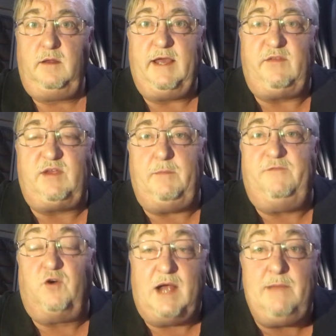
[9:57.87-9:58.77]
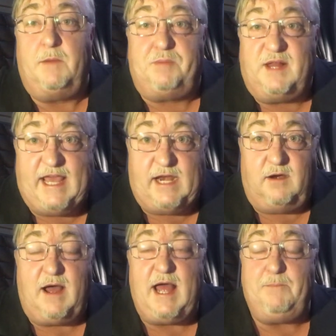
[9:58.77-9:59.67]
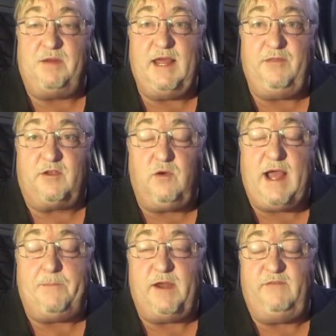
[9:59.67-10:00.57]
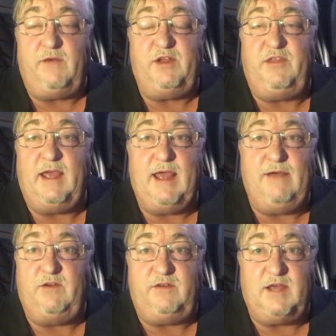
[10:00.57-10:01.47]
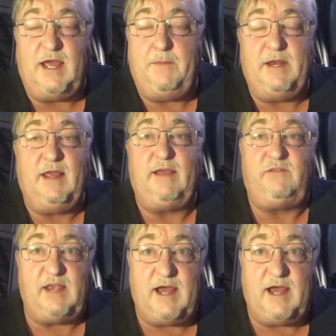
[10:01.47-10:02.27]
Like I said before, I'm a planner. I plan the crap out of everything every time. And like I say,